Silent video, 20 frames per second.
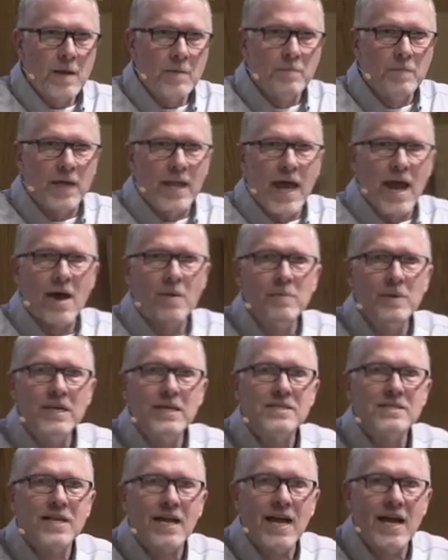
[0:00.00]
But how many
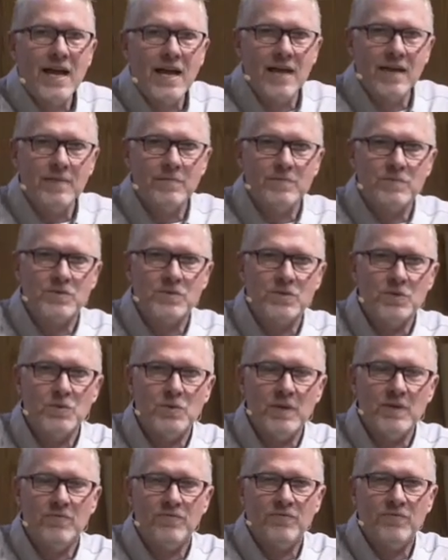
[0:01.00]
times do
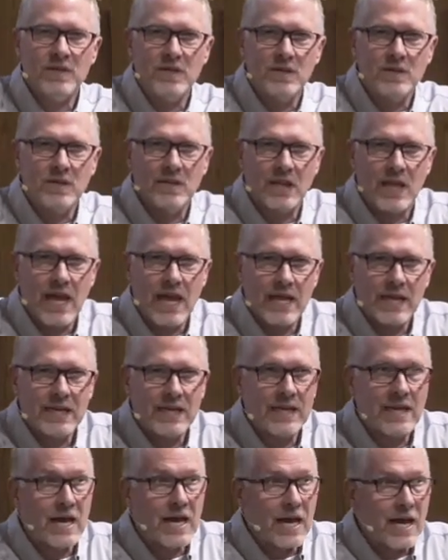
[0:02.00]
we feel
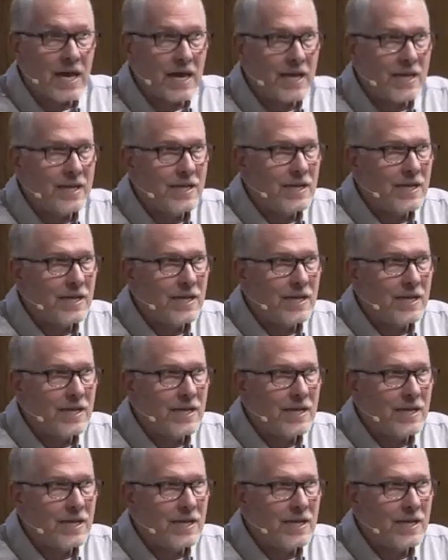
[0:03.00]
like, God,